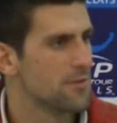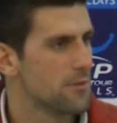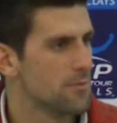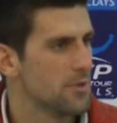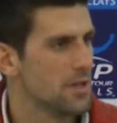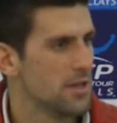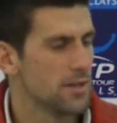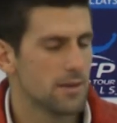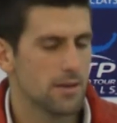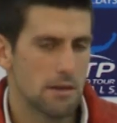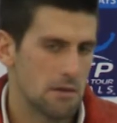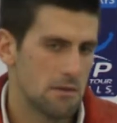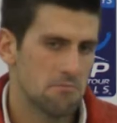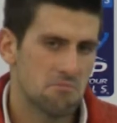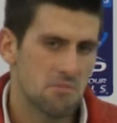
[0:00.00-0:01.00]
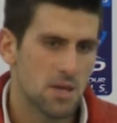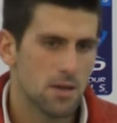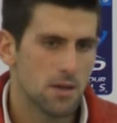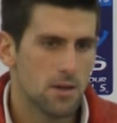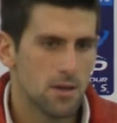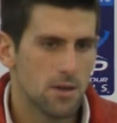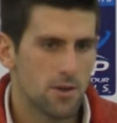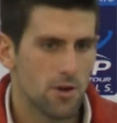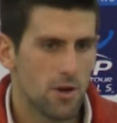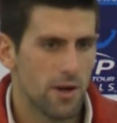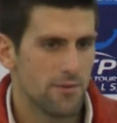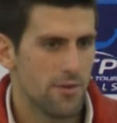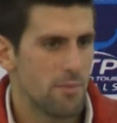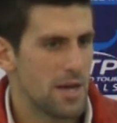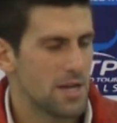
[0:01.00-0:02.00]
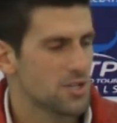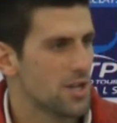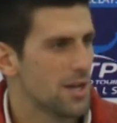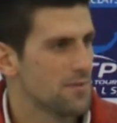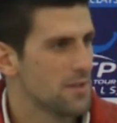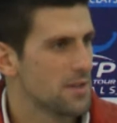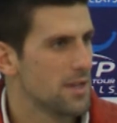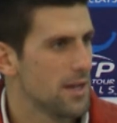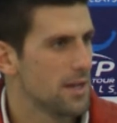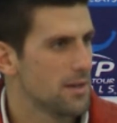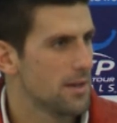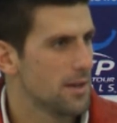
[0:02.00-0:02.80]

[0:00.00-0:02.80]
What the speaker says: for me, and then, you know, every match after that,